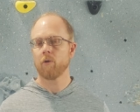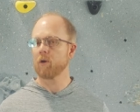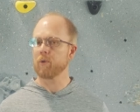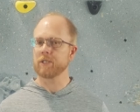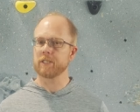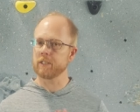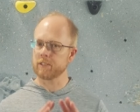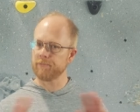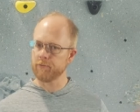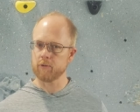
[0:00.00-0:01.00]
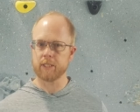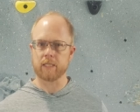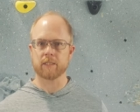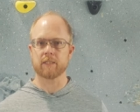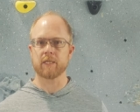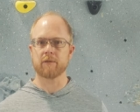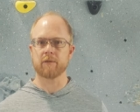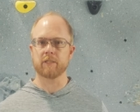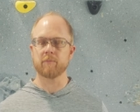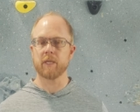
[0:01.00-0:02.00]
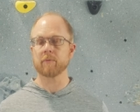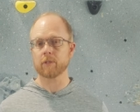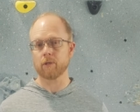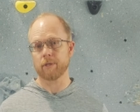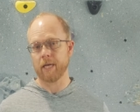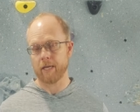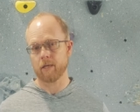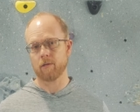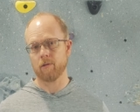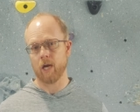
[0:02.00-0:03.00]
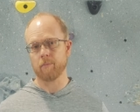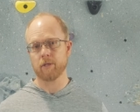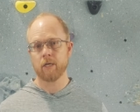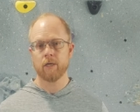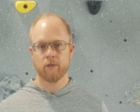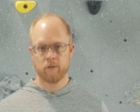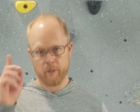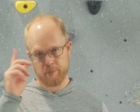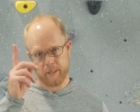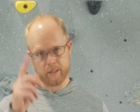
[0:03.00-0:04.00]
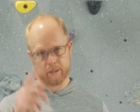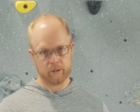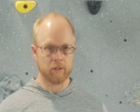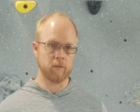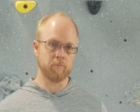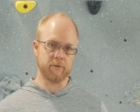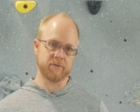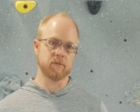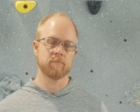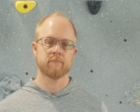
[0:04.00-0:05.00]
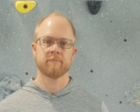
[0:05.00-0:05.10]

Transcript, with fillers: or which is fully necessary to be able to go get a climber who may be injured above you.